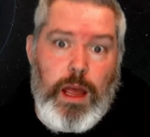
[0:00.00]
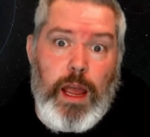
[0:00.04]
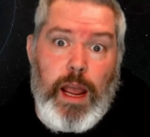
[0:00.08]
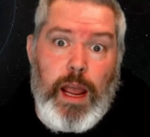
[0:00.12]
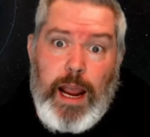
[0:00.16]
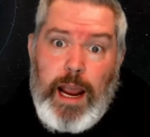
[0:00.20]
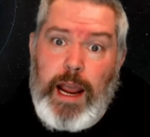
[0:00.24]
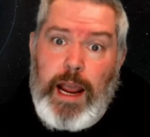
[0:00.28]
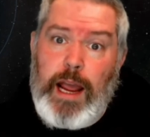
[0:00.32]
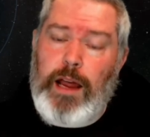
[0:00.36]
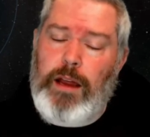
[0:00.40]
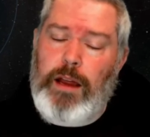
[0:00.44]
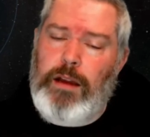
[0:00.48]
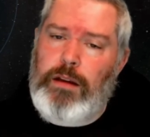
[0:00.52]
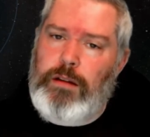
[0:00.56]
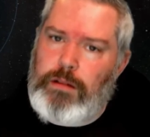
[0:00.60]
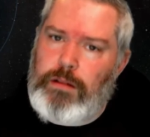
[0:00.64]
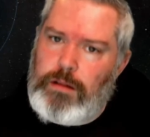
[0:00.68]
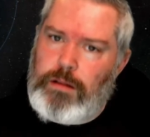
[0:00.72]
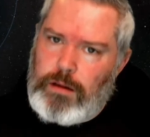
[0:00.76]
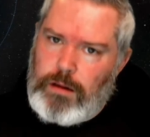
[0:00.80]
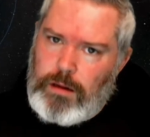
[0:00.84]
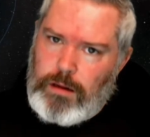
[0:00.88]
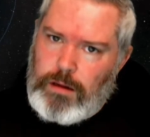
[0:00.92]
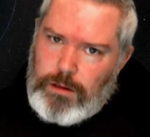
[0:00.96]

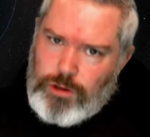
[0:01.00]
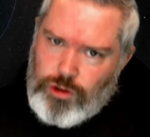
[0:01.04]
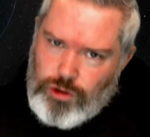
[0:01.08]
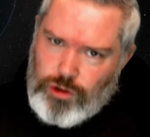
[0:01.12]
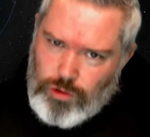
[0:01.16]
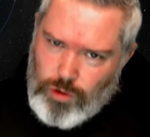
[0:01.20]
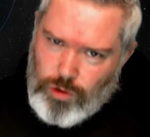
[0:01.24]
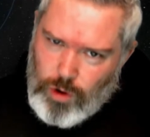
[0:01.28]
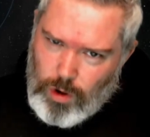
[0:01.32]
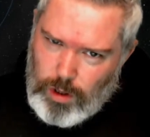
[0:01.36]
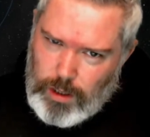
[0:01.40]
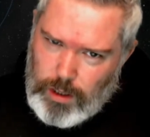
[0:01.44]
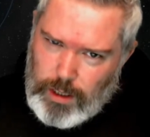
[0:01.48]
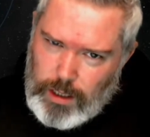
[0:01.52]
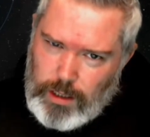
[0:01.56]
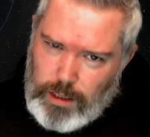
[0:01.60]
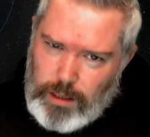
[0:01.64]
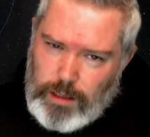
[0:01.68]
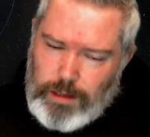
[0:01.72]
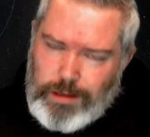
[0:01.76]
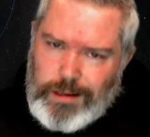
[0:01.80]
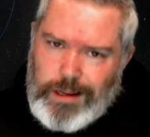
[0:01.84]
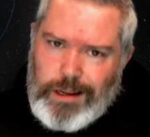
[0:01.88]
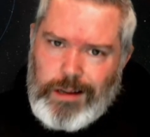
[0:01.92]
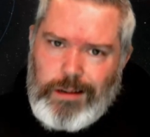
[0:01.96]
And
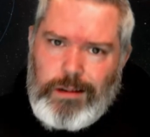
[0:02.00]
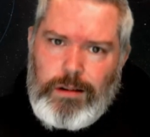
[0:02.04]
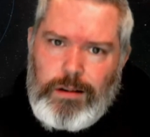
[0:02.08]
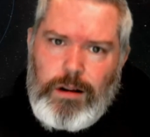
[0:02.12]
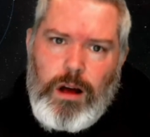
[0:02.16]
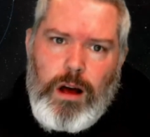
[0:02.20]
trolling can